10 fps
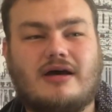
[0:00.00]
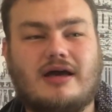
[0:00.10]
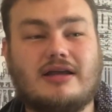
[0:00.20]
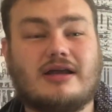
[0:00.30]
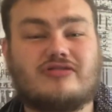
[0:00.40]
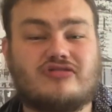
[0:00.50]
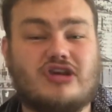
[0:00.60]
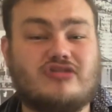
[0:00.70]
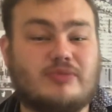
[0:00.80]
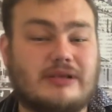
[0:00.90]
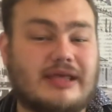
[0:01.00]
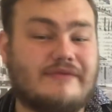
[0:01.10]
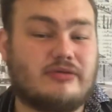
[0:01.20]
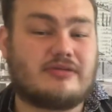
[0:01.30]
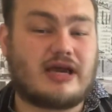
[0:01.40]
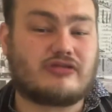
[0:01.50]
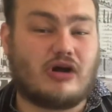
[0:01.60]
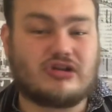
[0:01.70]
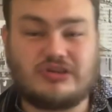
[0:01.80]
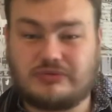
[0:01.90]
in exchange, we'll give you a
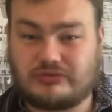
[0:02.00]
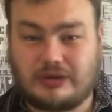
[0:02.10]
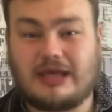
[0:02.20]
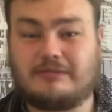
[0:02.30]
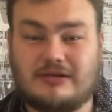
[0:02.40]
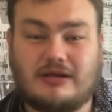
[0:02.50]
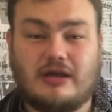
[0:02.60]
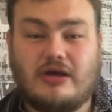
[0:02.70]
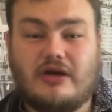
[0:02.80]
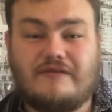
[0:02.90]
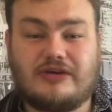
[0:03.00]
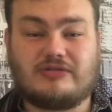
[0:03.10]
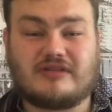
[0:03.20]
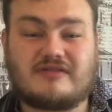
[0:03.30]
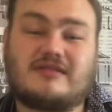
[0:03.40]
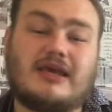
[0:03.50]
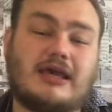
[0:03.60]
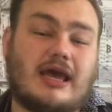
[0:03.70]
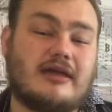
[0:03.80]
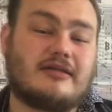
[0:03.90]
technology which will enable for you to
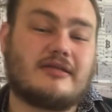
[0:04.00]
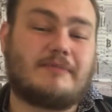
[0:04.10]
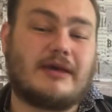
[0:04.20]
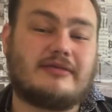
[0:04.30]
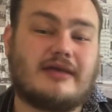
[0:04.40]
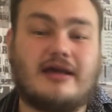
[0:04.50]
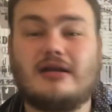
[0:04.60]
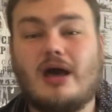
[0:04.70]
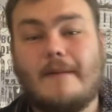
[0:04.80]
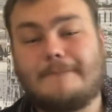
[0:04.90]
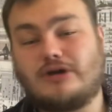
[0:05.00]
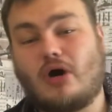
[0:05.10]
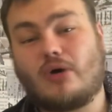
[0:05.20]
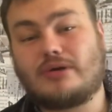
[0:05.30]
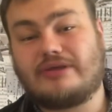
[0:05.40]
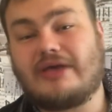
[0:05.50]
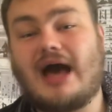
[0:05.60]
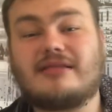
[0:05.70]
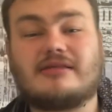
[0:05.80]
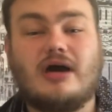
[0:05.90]
see into the painting. But not only
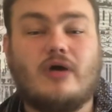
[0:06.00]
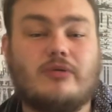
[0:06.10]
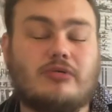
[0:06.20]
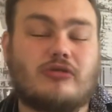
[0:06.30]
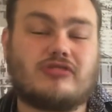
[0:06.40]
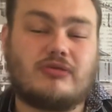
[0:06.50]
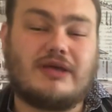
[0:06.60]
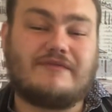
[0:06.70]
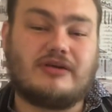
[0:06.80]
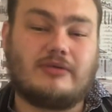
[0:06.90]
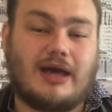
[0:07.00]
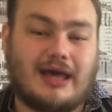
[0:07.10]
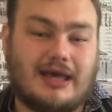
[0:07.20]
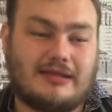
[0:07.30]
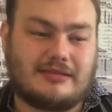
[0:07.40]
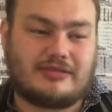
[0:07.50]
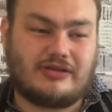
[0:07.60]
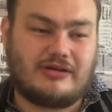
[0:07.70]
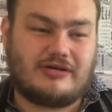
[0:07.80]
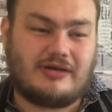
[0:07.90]
that, we'll also give you
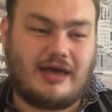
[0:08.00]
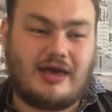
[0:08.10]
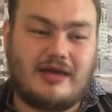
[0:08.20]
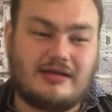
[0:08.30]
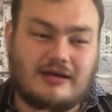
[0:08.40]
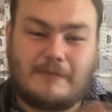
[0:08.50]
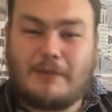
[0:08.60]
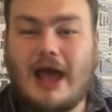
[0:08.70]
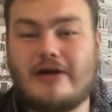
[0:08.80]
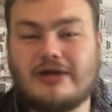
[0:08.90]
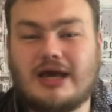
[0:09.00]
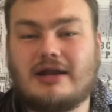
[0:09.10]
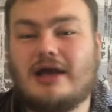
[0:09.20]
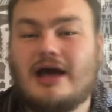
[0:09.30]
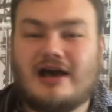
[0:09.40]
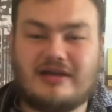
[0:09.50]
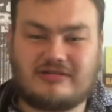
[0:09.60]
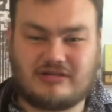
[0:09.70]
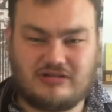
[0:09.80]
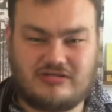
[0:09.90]
a librarian as
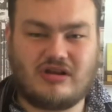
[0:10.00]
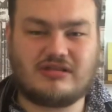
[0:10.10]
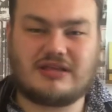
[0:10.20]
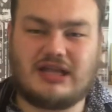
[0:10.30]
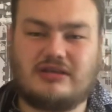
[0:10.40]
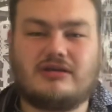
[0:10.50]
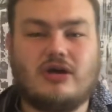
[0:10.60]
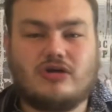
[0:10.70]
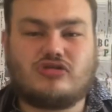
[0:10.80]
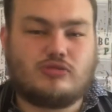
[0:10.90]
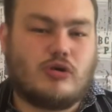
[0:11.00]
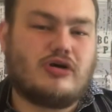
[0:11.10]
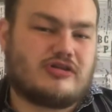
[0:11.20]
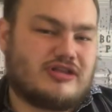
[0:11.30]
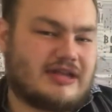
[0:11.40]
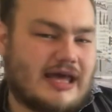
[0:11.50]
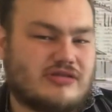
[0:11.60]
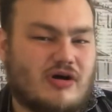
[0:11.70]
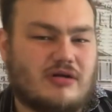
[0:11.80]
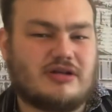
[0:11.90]
a consultant to work the
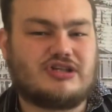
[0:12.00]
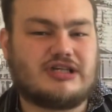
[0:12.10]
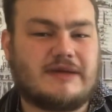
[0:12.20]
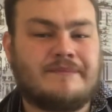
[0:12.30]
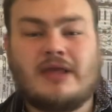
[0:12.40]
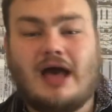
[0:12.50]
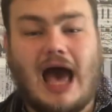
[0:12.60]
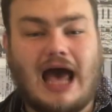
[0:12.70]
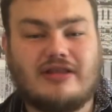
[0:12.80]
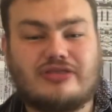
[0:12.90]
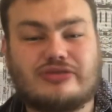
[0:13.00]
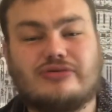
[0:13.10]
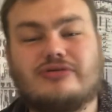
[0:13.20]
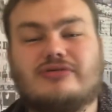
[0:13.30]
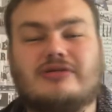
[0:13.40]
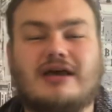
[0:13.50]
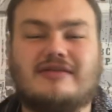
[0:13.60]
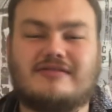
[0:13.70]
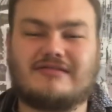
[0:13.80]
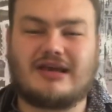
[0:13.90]
technology. And Thorn
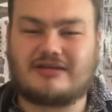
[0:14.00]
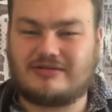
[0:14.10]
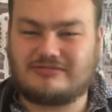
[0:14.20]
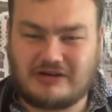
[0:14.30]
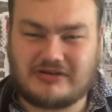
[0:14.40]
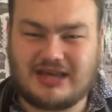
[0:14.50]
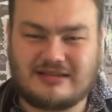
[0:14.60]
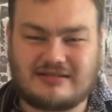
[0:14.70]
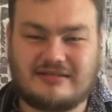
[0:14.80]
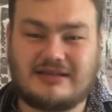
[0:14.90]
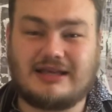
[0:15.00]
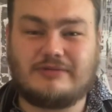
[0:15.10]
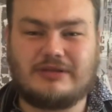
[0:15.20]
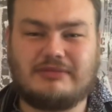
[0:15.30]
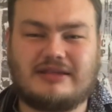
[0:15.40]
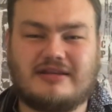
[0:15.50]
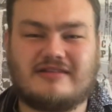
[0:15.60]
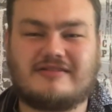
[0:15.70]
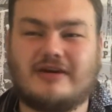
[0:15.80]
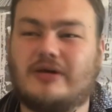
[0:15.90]
is just like, okay, that's a deal, we'll meet in the
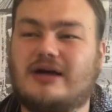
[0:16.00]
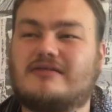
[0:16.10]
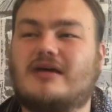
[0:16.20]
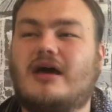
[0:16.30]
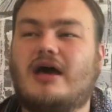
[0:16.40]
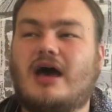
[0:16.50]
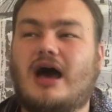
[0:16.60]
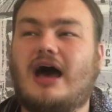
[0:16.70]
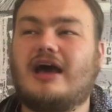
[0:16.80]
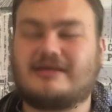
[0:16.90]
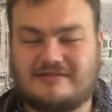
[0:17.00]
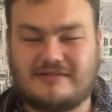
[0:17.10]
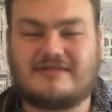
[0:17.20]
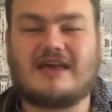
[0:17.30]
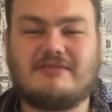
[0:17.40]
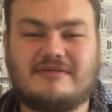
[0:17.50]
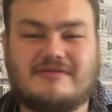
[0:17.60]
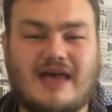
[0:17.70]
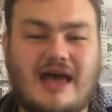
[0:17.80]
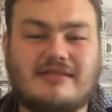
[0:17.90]
sewers. It's the same
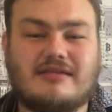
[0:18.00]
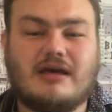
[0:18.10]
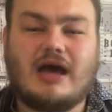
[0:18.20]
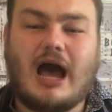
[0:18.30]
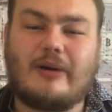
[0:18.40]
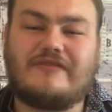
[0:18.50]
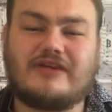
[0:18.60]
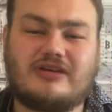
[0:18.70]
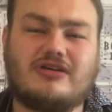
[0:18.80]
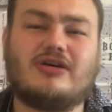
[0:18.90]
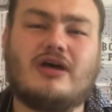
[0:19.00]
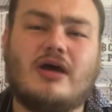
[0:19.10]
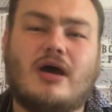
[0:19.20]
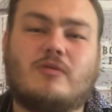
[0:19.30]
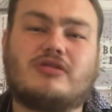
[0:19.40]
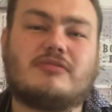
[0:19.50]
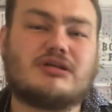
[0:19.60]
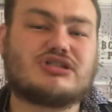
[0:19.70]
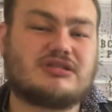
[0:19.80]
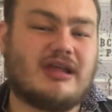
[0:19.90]
set. However, here, with a
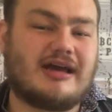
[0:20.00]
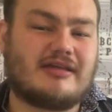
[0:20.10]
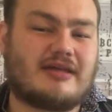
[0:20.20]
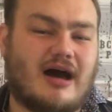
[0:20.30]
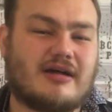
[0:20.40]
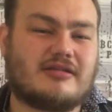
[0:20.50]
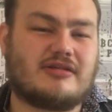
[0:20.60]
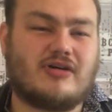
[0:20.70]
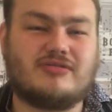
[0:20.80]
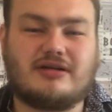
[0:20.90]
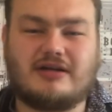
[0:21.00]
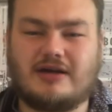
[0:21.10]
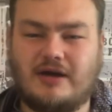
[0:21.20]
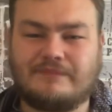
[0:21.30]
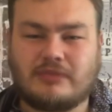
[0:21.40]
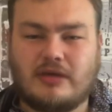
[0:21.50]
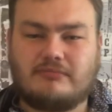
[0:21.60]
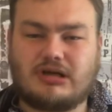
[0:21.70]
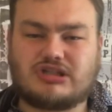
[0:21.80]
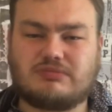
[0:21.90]
much darker tone and a
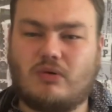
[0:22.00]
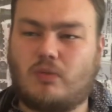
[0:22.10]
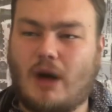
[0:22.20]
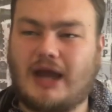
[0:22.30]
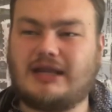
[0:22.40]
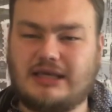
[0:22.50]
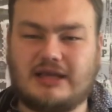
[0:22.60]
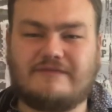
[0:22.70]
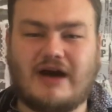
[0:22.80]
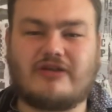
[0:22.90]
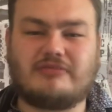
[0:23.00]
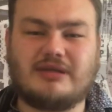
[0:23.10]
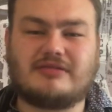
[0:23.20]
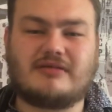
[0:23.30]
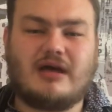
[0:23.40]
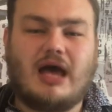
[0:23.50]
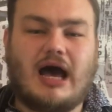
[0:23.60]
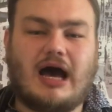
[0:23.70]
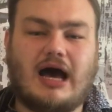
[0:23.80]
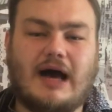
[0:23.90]
much more widey environment,
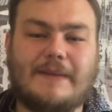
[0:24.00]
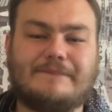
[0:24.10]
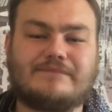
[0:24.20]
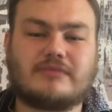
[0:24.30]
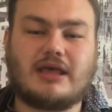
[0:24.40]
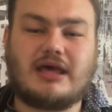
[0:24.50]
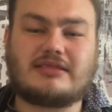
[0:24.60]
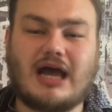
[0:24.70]
it